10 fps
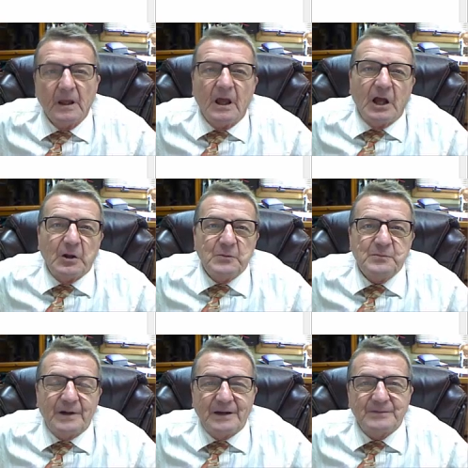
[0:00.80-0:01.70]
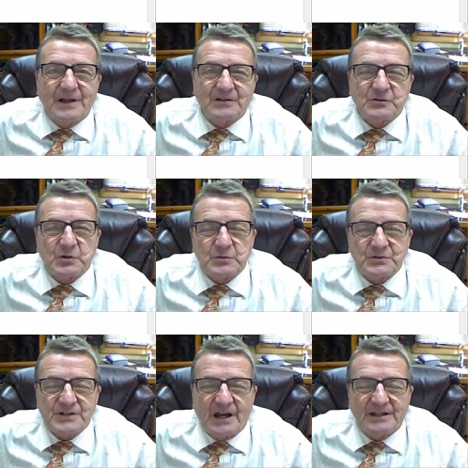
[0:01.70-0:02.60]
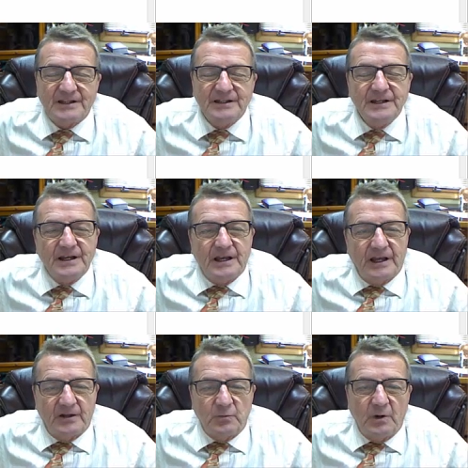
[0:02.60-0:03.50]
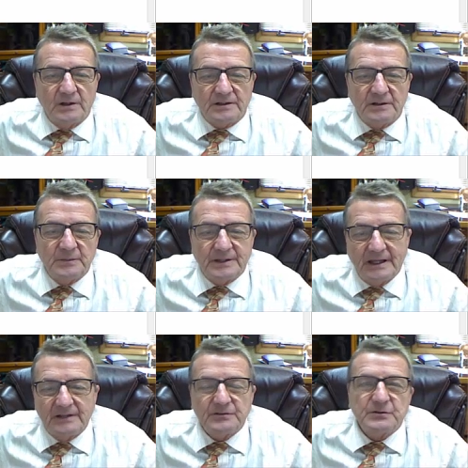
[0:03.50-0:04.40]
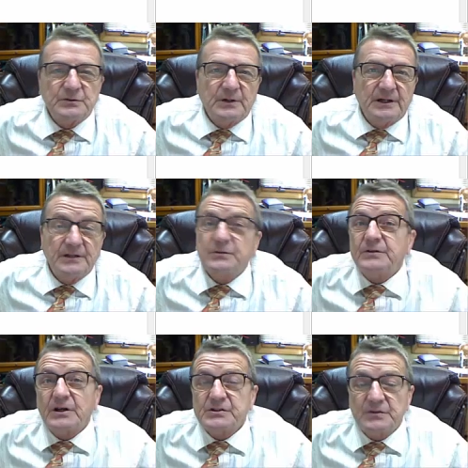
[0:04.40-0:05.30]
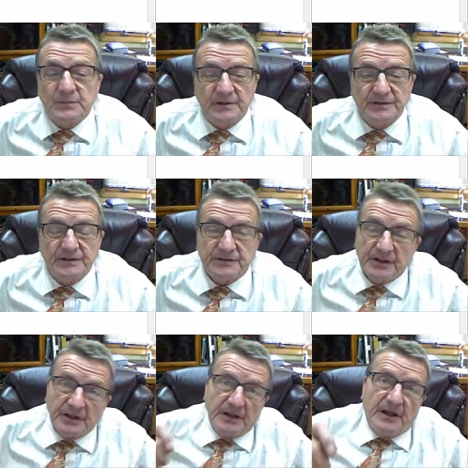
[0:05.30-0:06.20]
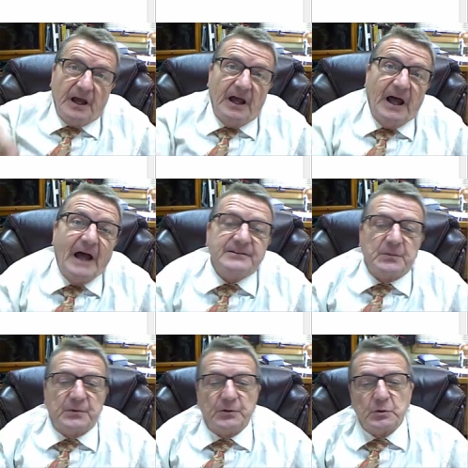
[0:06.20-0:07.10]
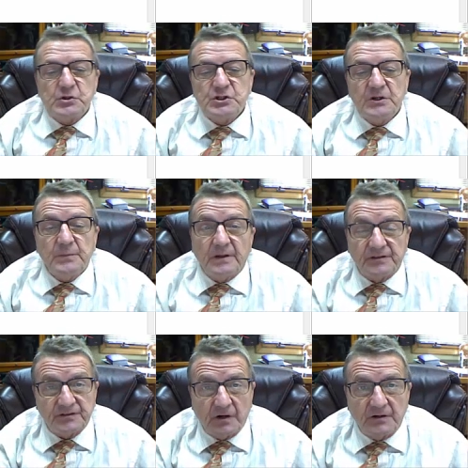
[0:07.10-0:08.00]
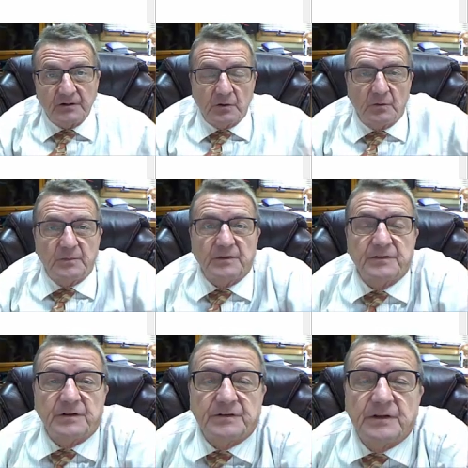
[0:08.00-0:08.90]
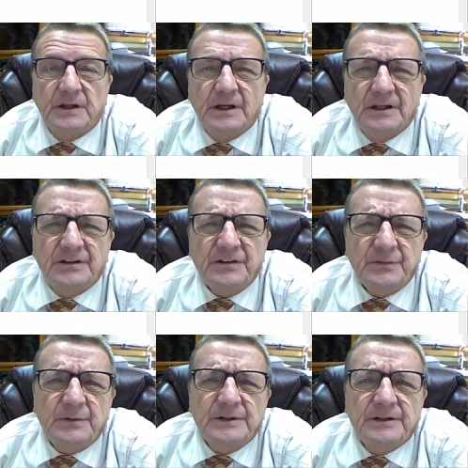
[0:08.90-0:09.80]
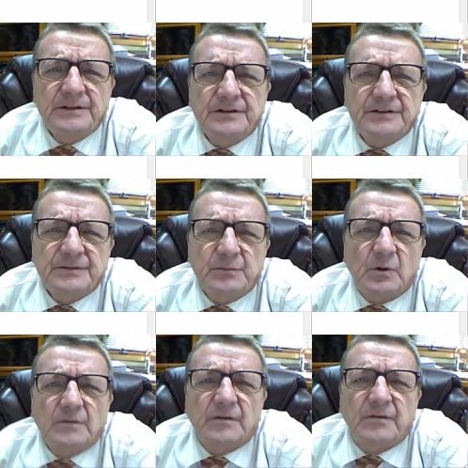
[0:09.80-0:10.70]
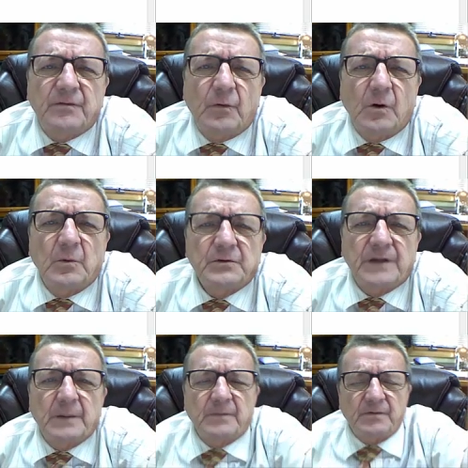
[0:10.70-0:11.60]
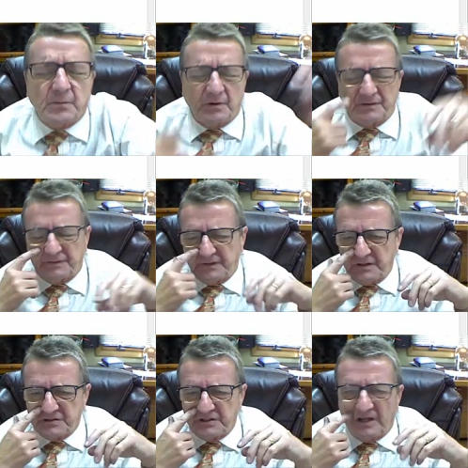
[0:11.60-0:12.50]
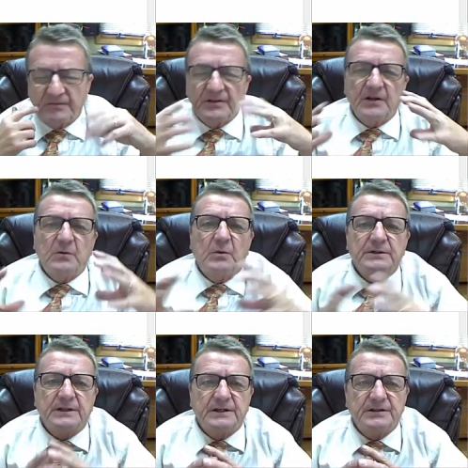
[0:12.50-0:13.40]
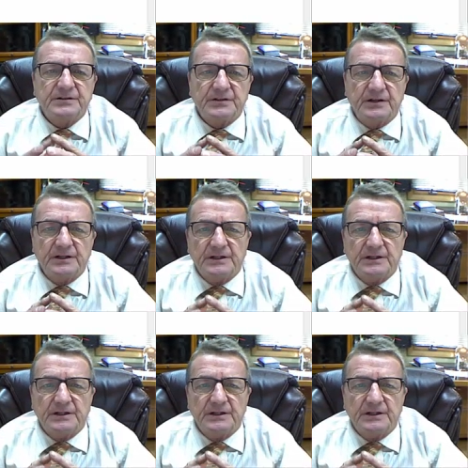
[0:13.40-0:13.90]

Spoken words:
Hello, my name is Dr. George Mochocki, and welcome again to Introduction to Business, Entrepreneurship, and Starting Your Own Business. This one is more of a formal type of a presentation. I have another one that is a